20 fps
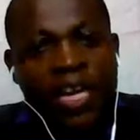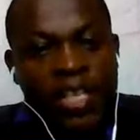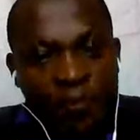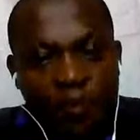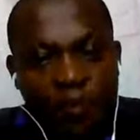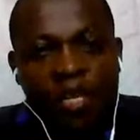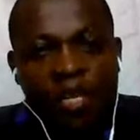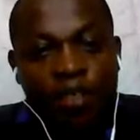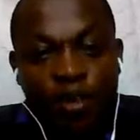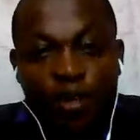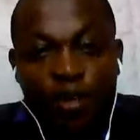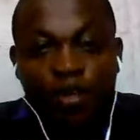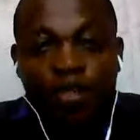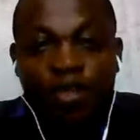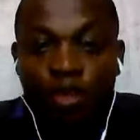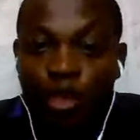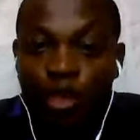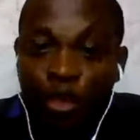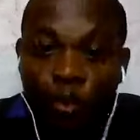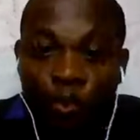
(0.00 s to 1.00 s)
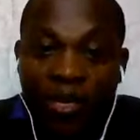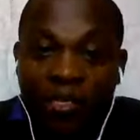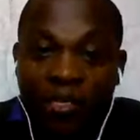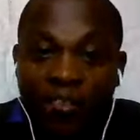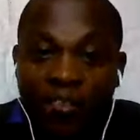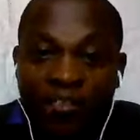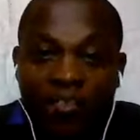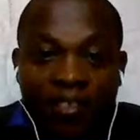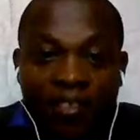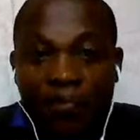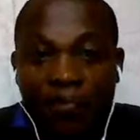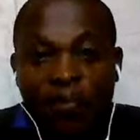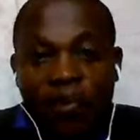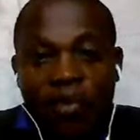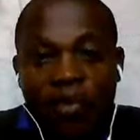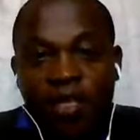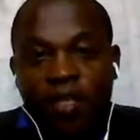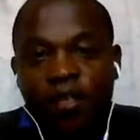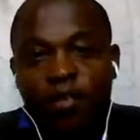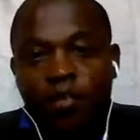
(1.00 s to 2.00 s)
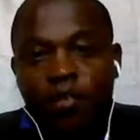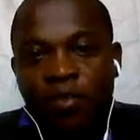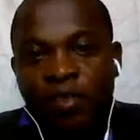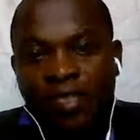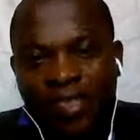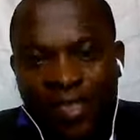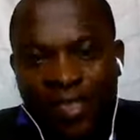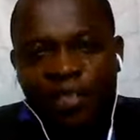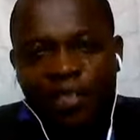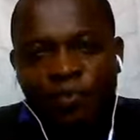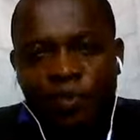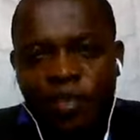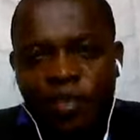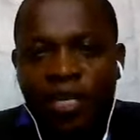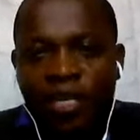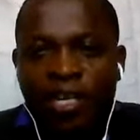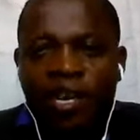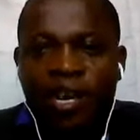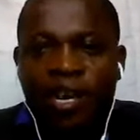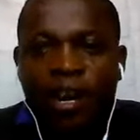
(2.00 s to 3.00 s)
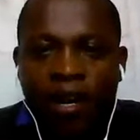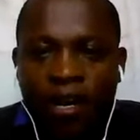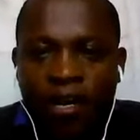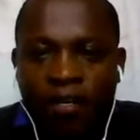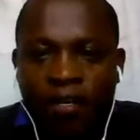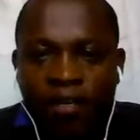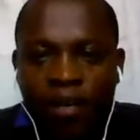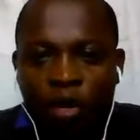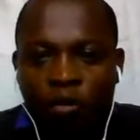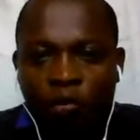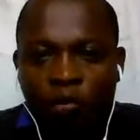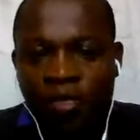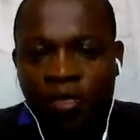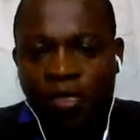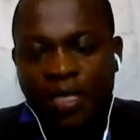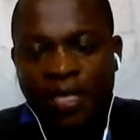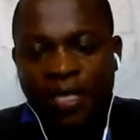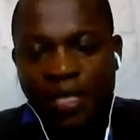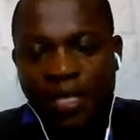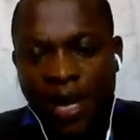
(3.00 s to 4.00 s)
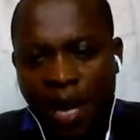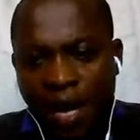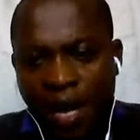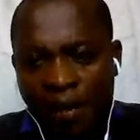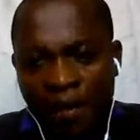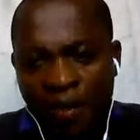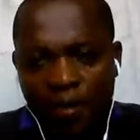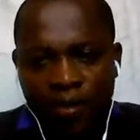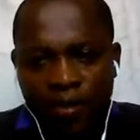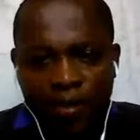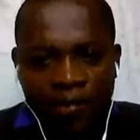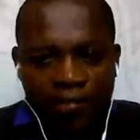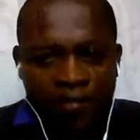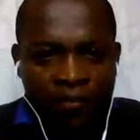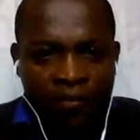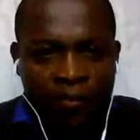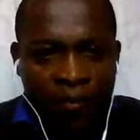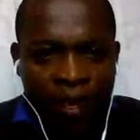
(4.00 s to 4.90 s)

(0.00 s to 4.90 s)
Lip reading: It means not doing something to deliberately hurt or mislead others.